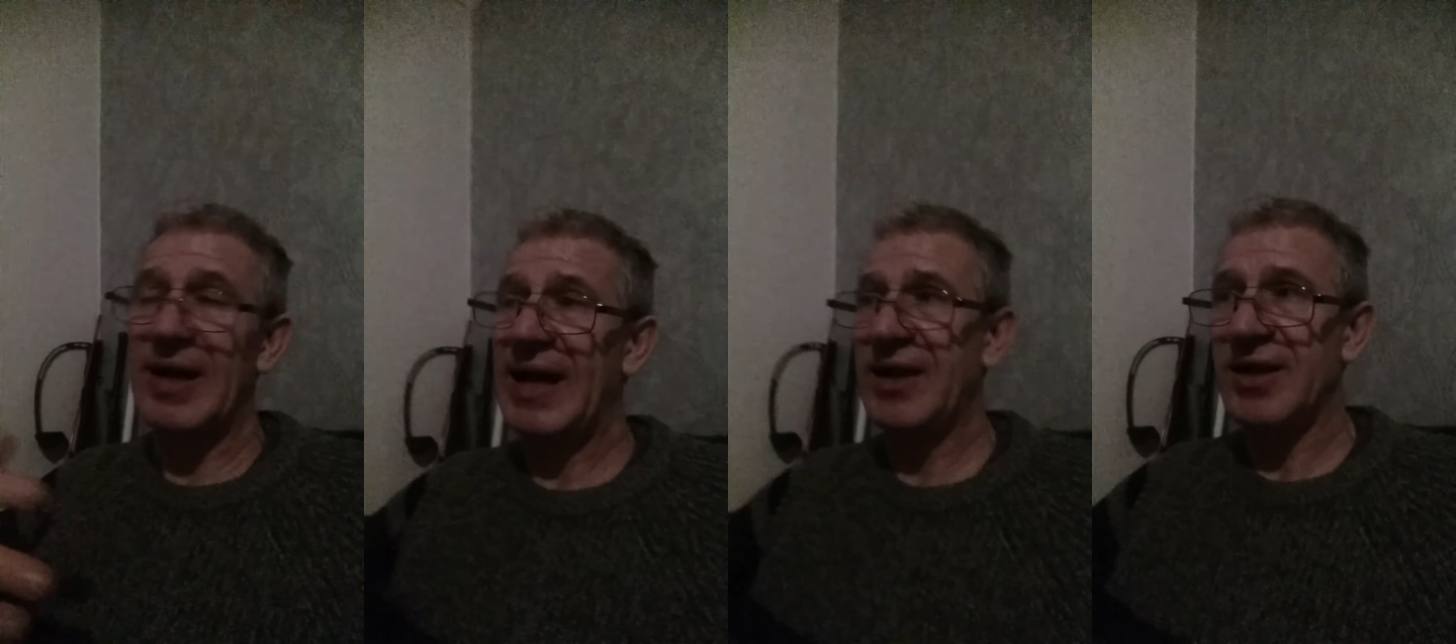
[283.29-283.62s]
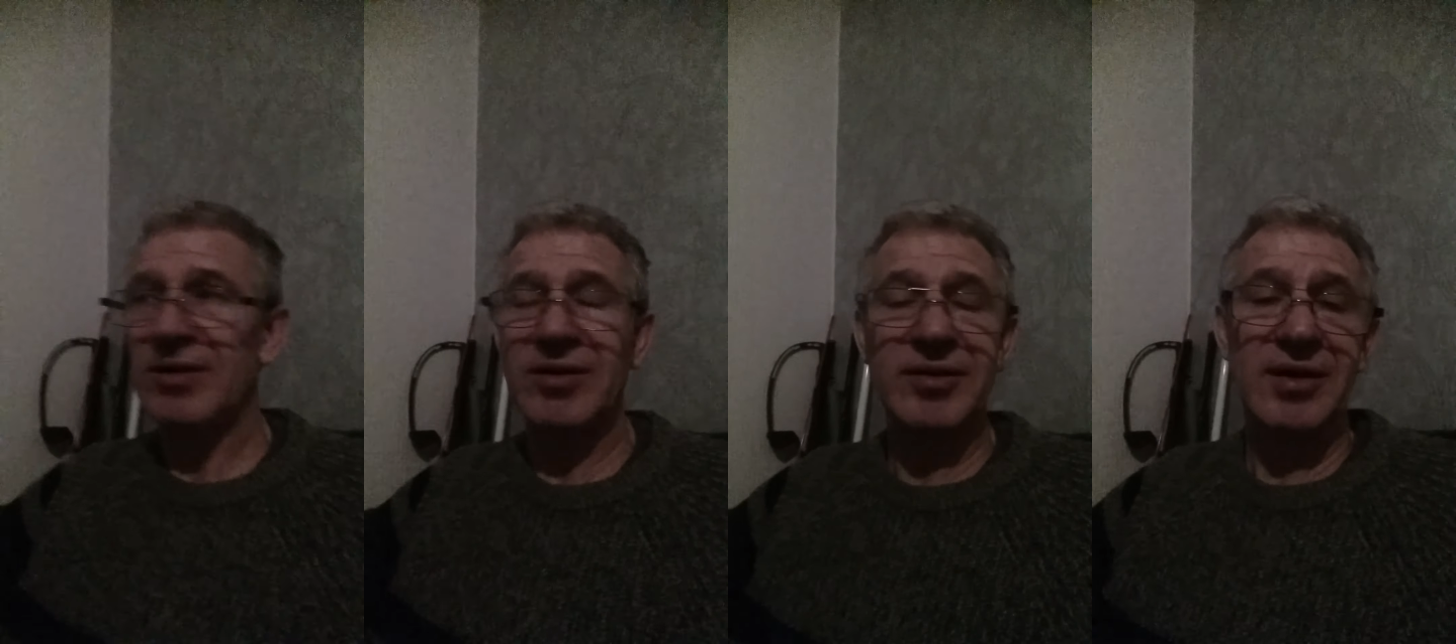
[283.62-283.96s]

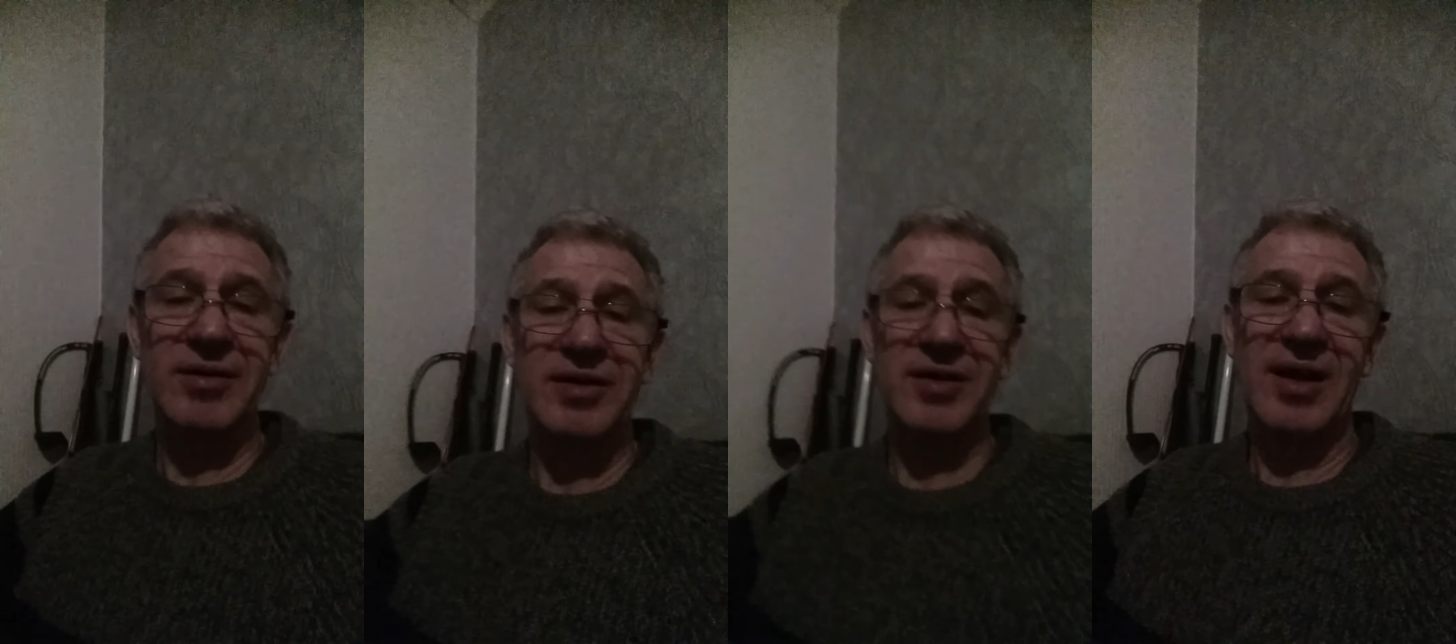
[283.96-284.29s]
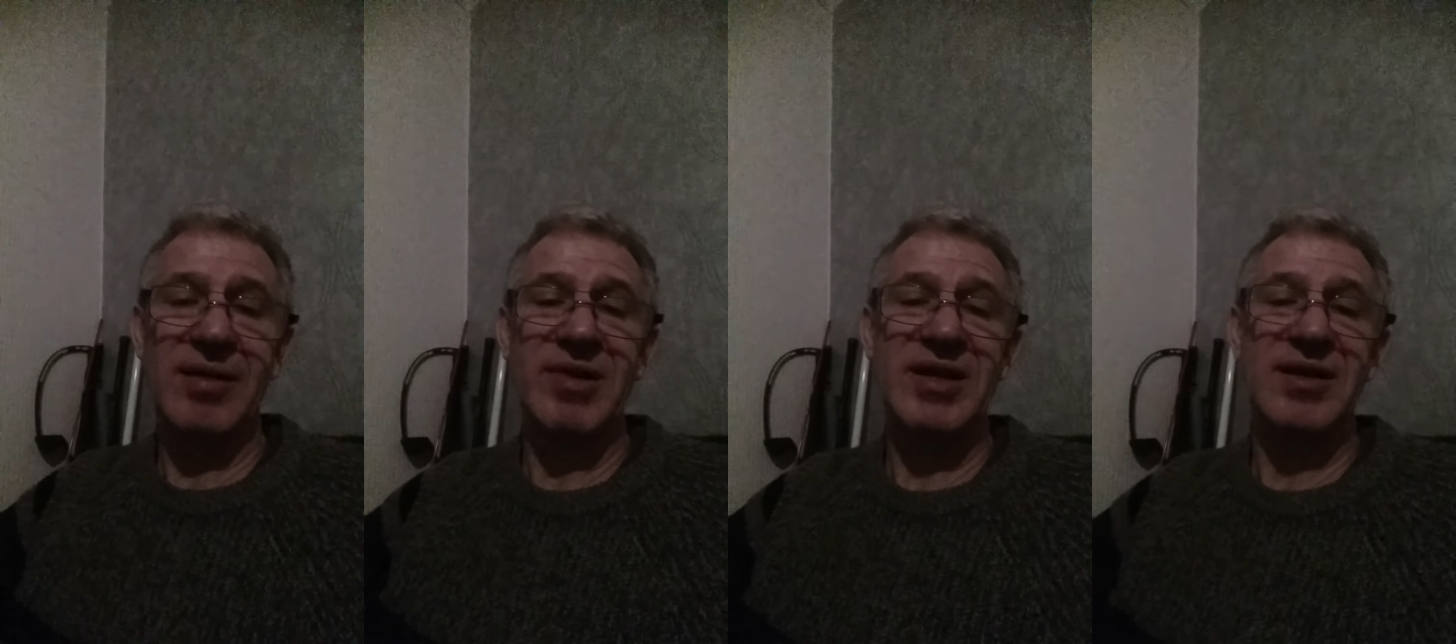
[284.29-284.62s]
AJ's got to do the
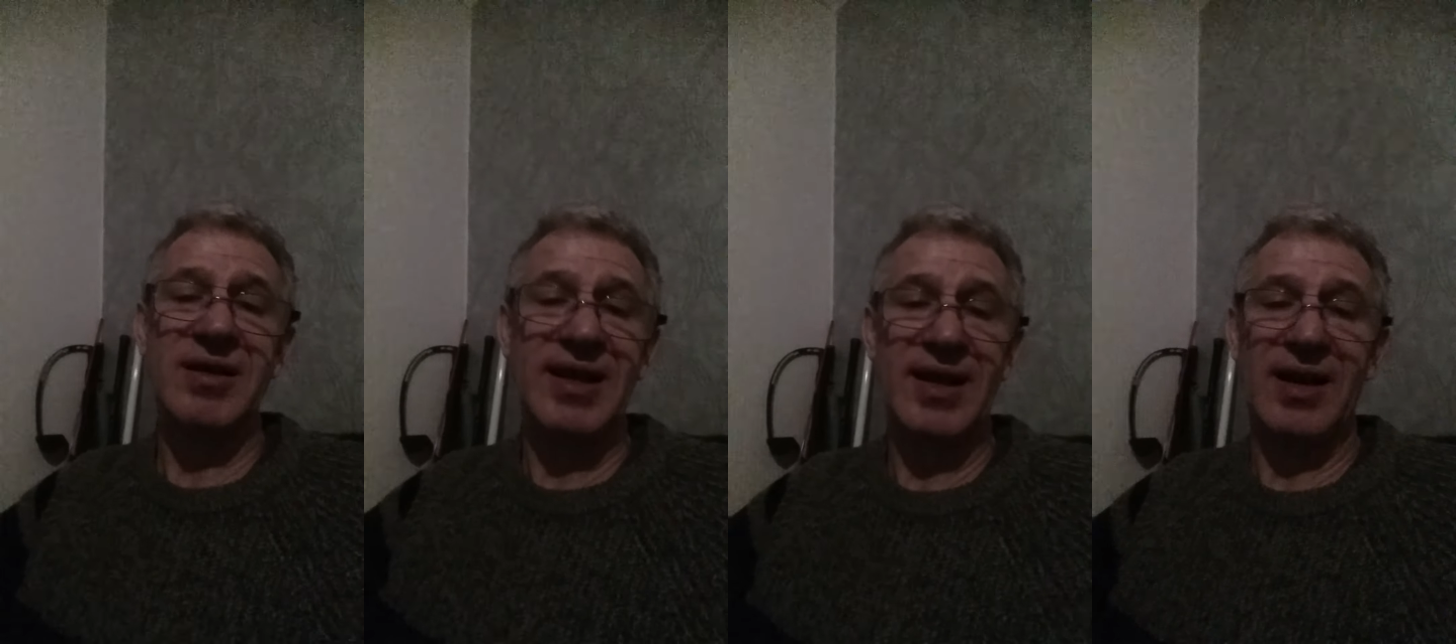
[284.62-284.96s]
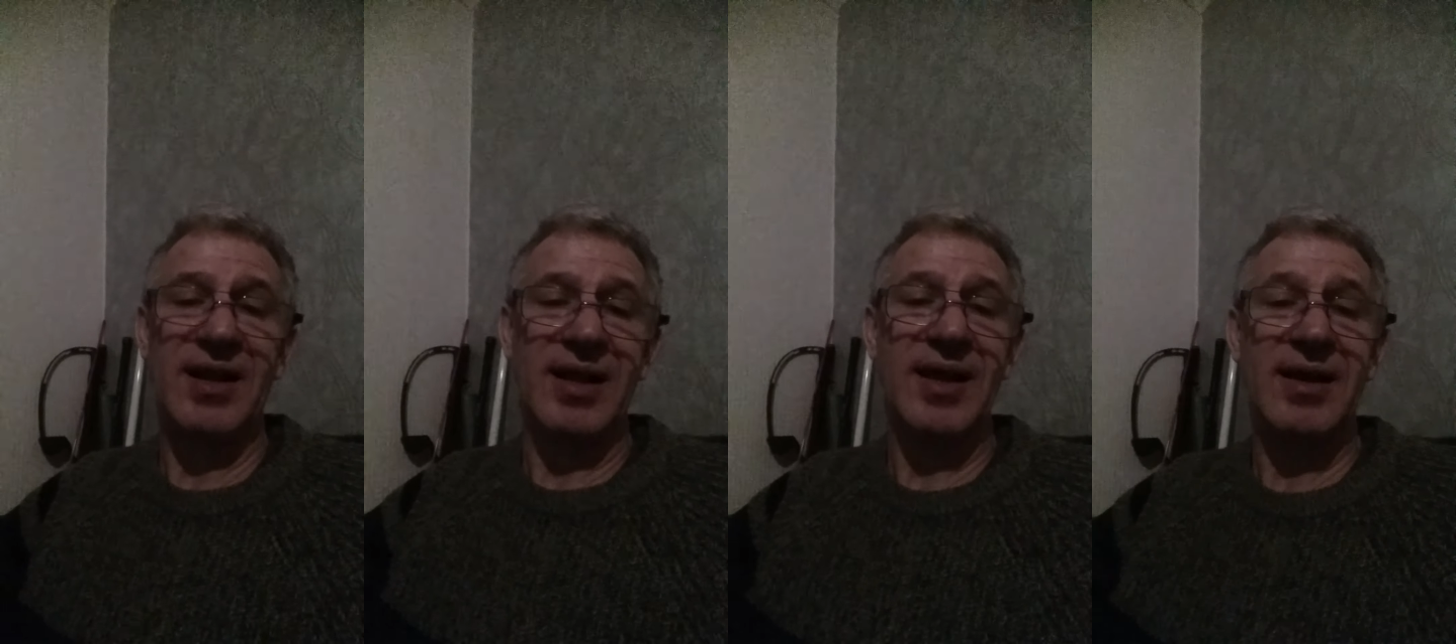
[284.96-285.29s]
same. He's
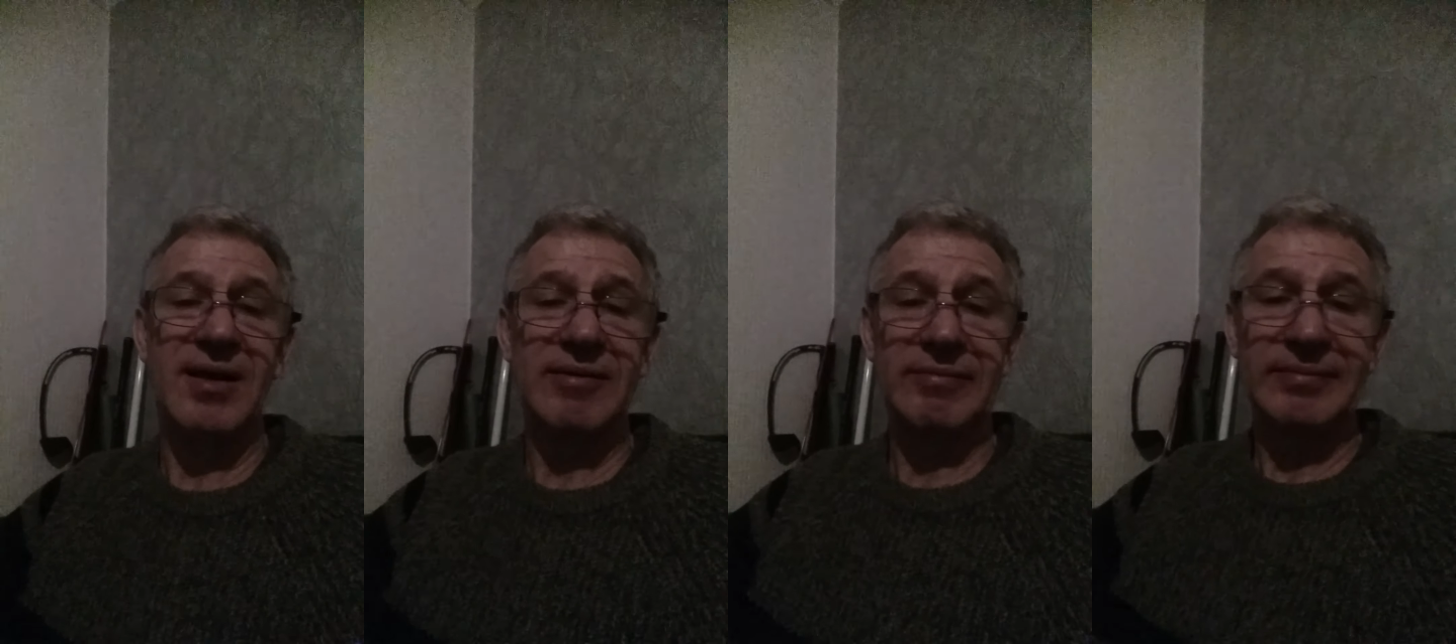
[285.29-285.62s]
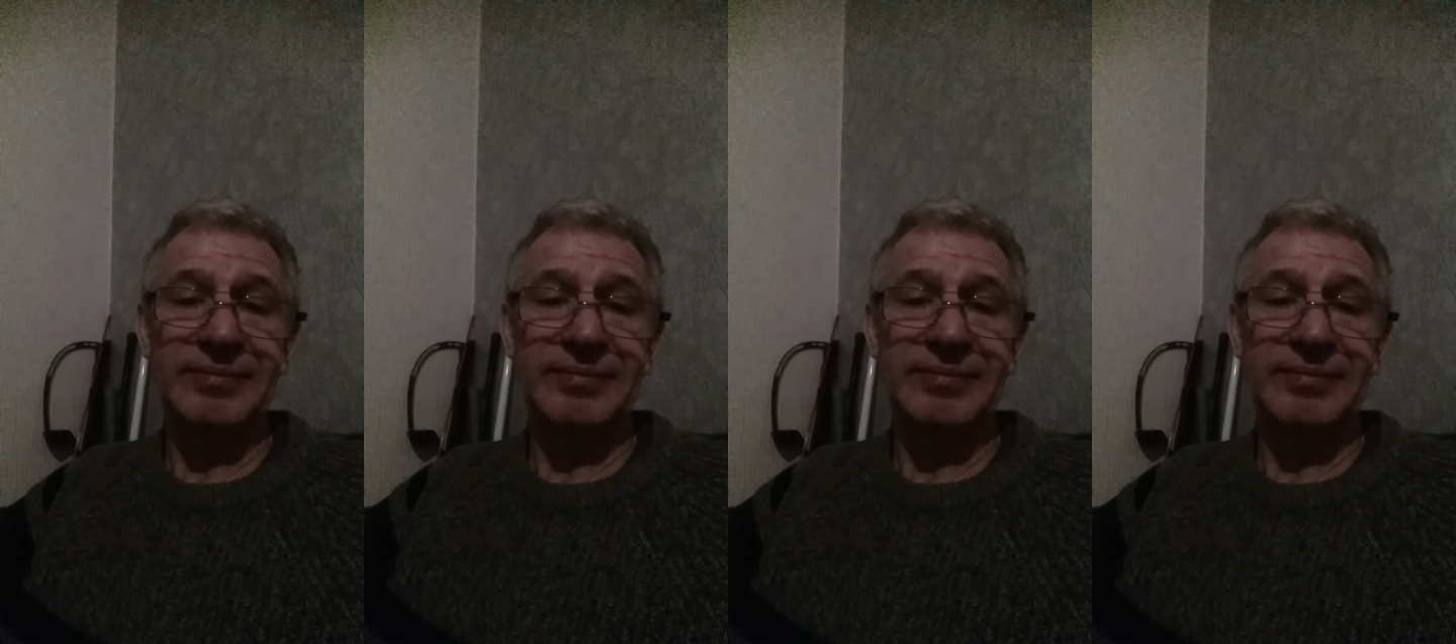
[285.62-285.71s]
nearly there.